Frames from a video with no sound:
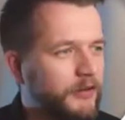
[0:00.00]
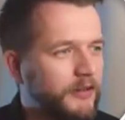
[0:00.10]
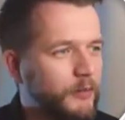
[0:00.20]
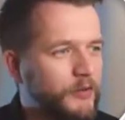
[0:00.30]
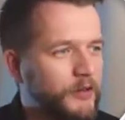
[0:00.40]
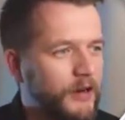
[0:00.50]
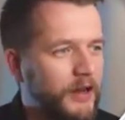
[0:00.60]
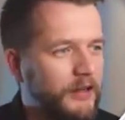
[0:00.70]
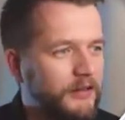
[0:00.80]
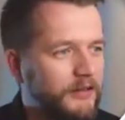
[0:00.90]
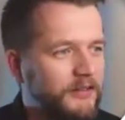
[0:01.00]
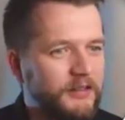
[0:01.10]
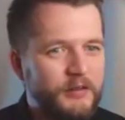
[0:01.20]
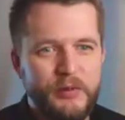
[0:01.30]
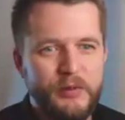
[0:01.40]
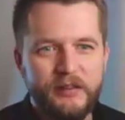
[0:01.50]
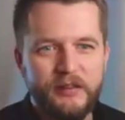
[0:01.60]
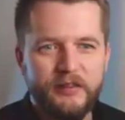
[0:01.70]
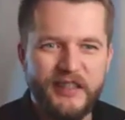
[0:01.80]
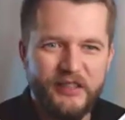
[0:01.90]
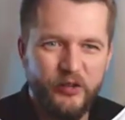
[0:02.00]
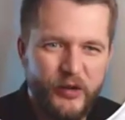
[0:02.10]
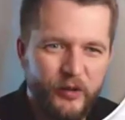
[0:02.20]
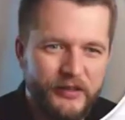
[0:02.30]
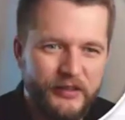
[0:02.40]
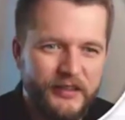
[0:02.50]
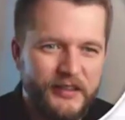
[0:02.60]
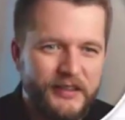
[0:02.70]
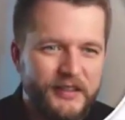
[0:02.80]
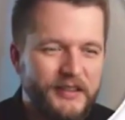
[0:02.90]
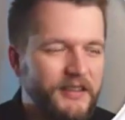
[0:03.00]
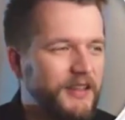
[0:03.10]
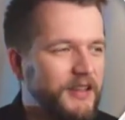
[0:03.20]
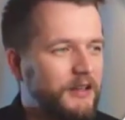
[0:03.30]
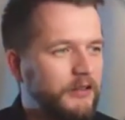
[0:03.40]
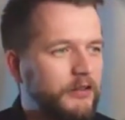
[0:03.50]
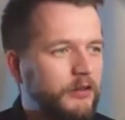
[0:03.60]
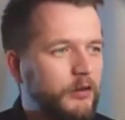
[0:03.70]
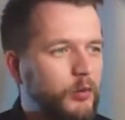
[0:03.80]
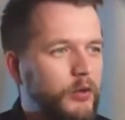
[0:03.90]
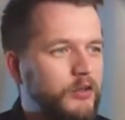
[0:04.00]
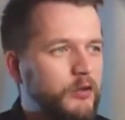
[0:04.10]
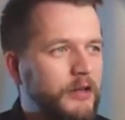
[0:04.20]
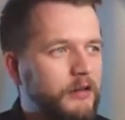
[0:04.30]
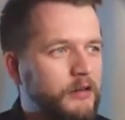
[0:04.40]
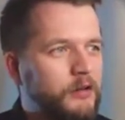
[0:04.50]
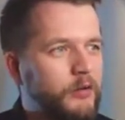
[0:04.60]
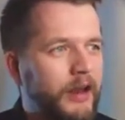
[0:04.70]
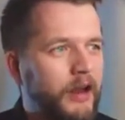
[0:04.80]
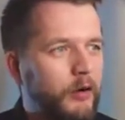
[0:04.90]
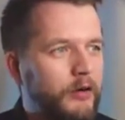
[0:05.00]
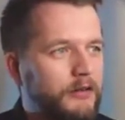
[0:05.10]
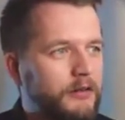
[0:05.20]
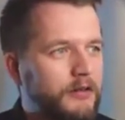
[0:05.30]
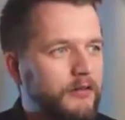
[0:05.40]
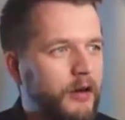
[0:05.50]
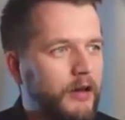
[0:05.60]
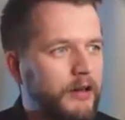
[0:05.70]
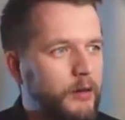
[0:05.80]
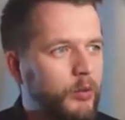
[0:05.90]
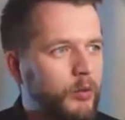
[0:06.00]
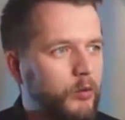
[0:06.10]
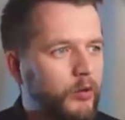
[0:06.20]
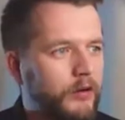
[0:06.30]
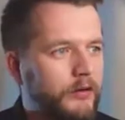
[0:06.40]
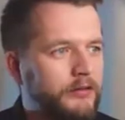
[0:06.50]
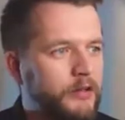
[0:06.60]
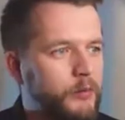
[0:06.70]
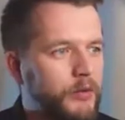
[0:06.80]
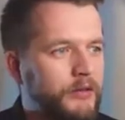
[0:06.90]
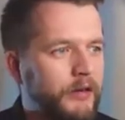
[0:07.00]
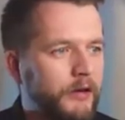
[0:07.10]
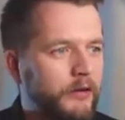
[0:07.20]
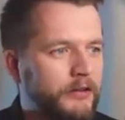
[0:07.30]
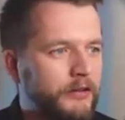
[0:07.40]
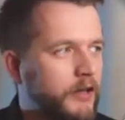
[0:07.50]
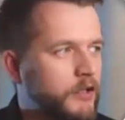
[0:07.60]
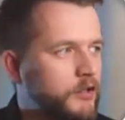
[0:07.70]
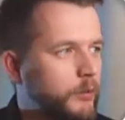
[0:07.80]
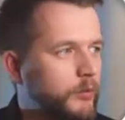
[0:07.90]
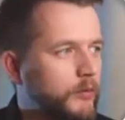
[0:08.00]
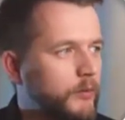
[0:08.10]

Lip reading: something nice, but it's not realistic. So what you can do now is, if I enable realistic materials in SketchUp,